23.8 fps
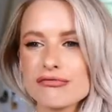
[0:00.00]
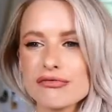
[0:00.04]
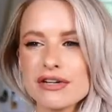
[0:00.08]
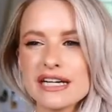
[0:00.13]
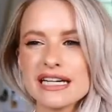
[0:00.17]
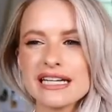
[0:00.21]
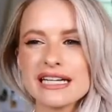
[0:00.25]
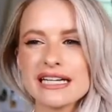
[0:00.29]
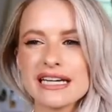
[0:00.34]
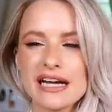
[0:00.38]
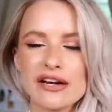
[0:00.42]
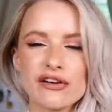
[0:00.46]

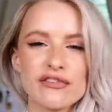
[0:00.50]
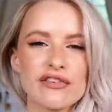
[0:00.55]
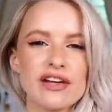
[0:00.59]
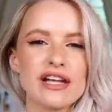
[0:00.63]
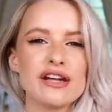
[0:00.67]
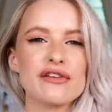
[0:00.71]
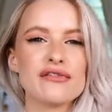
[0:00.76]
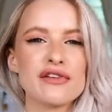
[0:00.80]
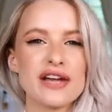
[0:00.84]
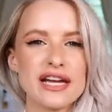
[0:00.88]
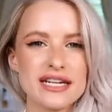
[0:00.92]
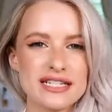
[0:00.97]
really kind of
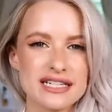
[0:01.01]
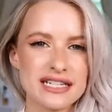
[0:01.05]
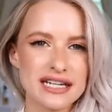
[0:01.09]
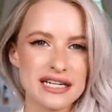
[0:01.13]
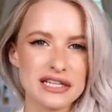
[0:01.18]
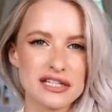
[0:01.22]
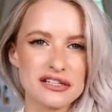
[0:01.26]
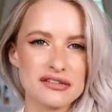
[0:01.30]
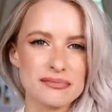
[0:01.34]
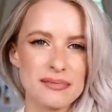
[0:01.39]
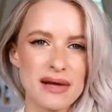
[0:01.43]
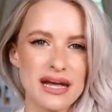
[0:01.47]
innovating
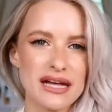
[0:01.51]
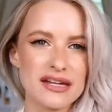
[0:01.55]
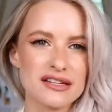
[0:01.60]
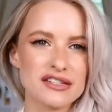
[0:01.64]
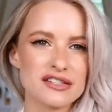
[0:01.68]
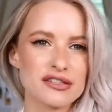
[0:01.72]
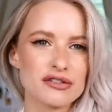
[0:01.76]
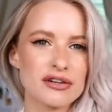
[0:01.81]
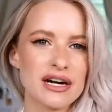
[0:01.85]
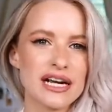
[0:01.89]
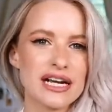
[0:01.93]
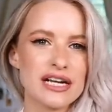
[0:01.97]
in the
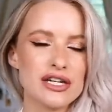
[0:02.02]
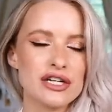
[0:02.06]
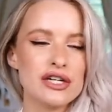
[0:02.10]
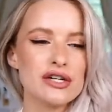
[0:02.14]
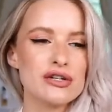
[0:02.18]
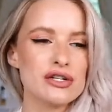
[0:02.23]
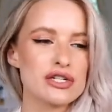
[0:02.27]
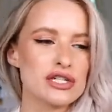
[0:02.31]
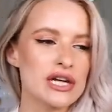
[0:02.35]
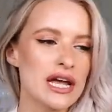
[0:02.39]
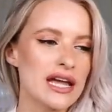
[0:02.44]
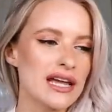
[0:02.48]
space, creating
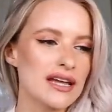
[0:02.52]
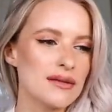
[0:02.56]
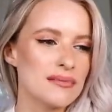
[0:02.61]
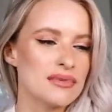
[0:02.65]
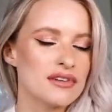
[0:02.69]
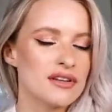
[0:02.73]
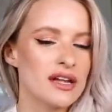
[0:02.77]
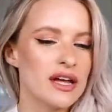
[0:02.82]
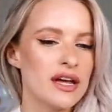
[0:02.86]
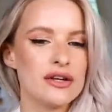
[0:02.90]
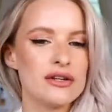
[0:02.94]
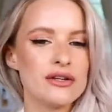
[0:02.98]
new
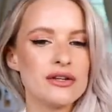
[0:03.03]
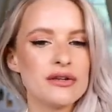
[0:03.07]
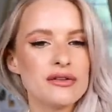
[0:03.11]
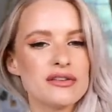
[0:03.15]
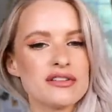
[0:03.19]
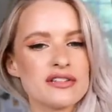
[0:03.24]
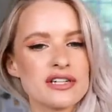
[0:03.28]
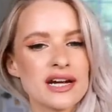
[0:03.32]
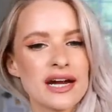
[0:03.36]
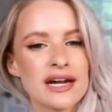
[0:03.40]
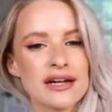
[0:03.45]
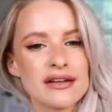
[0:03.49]
shapes, new
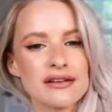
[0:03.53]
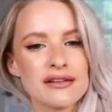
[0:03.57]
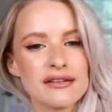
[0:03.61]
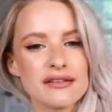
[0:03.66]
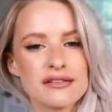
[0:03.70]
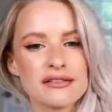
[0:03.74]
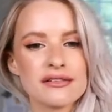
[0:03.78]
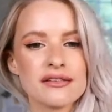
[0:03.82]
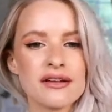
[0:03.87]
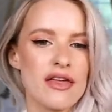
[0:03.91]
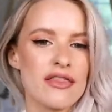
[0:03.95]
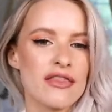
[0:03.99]

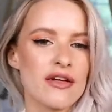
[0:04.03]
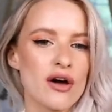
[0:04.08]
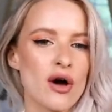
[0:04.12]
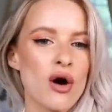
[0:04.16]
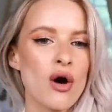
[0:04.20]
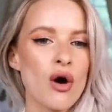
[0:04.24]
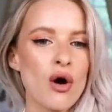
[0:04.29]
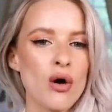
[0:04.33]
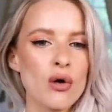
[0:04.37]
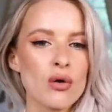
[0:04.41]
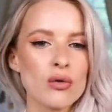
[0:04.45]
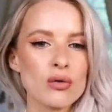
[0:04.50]
styles, the
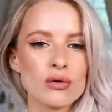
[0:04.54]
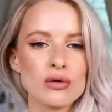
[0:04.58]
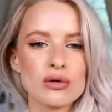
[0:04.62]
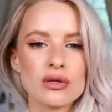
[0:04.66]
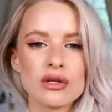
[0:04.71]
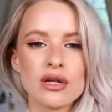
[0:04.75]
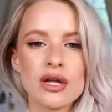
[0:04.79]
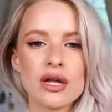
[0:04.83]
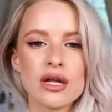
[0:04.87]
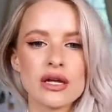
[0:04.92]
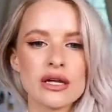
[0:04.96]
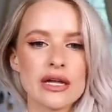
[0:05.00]

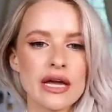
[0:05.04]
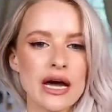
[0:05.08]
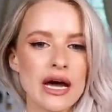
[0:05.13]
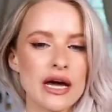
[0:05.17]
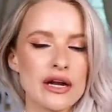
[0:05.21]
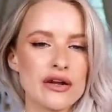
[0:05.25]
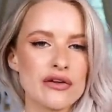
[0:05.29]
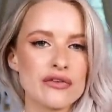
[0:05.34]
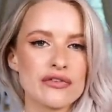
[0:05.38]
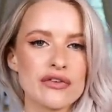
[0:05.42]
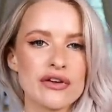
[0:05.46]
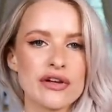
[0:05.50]
whole
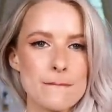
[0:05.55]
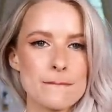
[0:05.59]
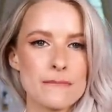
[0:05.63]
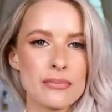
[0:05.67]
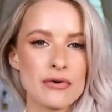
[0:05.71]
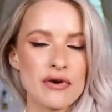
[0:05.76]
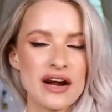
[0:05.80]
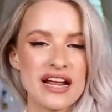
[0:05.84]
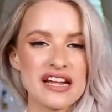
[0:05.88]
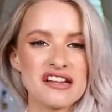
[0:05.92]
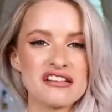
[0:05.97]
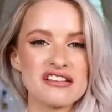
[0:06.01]
kind of
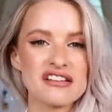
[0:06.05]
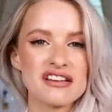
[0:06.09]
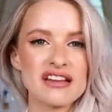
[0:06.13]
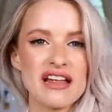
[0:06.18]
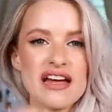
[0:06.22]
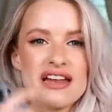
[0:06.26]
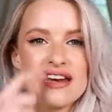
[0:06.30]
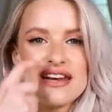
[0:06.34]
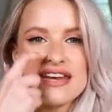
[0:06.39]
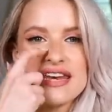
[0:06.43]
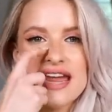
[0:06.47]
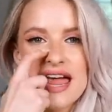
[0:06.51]

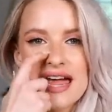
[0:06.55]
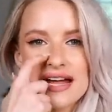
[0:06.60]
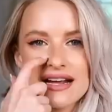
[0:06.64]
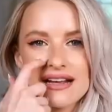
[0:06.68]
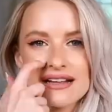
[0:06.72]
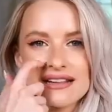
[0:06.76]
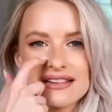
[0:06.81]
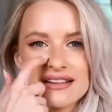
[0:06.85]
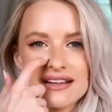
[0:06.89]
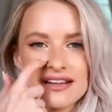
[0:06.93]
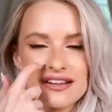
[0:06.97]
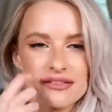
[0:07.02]
bracelet,
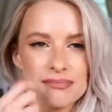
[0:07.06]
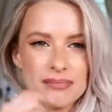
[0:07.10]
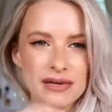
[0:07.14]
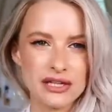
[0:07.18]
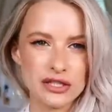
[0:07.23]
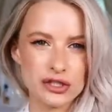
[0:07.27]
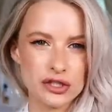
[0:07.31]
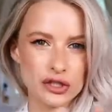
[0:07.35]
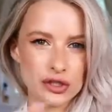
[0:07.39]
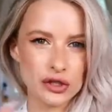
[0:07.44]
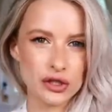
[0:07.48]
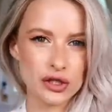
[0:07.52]
necklace,
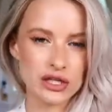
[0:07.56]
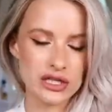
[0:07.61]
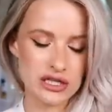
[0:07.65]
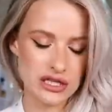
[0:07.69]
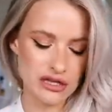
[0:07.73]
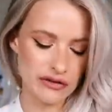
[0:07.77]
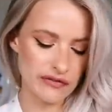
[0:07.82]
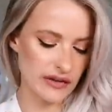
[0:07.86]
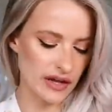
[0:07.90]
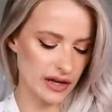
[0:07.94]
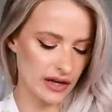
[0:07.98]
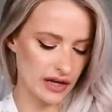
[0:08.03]
big
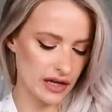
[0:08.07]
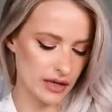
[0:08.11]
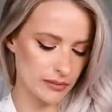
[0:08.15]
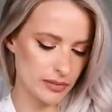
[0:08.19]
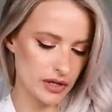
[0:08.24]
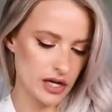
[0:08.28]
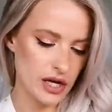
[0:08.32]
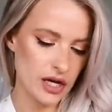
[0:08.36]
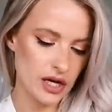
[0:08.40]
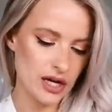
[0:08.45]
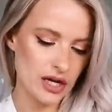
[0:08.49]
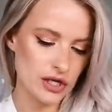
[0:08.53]
chunky vibe,
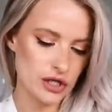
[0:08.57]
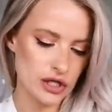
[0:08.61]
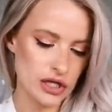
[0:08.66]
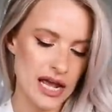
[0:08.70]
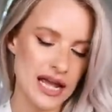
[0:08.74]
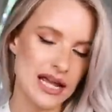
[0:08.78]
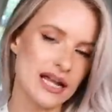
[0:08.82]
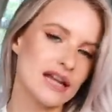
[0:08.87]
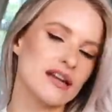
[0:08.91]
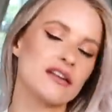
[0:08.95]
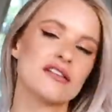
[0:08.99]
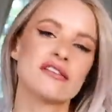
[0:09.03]

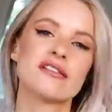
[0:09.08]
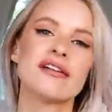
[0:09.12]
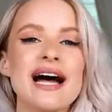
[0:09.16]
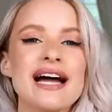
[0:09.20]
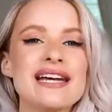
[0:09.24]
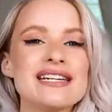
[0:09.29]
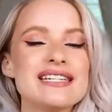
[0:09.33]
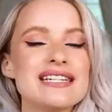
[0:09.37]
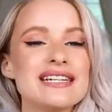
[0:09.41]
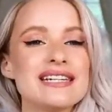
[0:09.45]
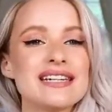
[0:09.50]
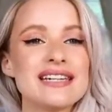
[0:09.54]
chains.
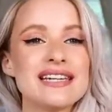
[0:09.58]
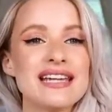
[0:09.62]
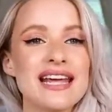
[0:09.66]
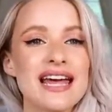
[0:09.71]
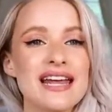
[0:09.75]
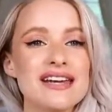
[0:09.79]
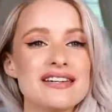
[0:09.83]
I did in the